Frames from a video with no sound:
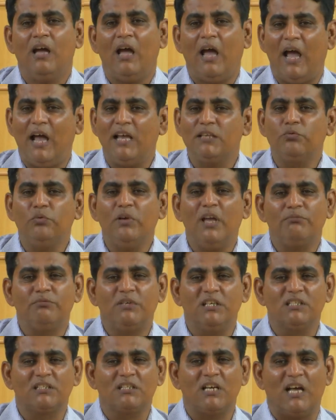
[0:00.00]
as we have
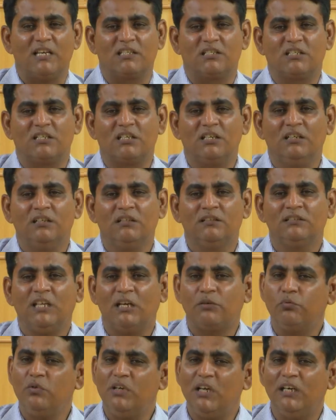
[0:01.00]
discussed
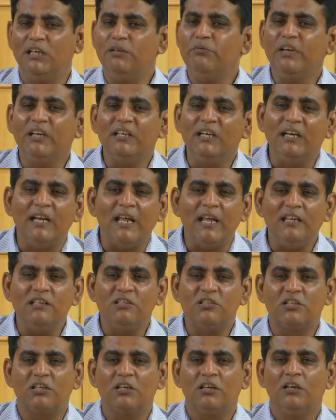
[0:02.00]
that we are living in an
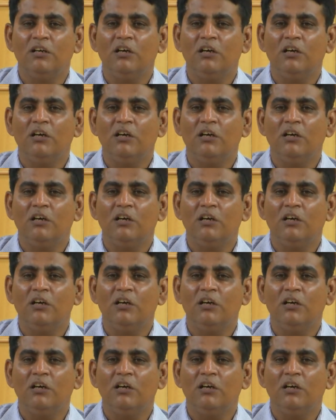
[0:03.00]
age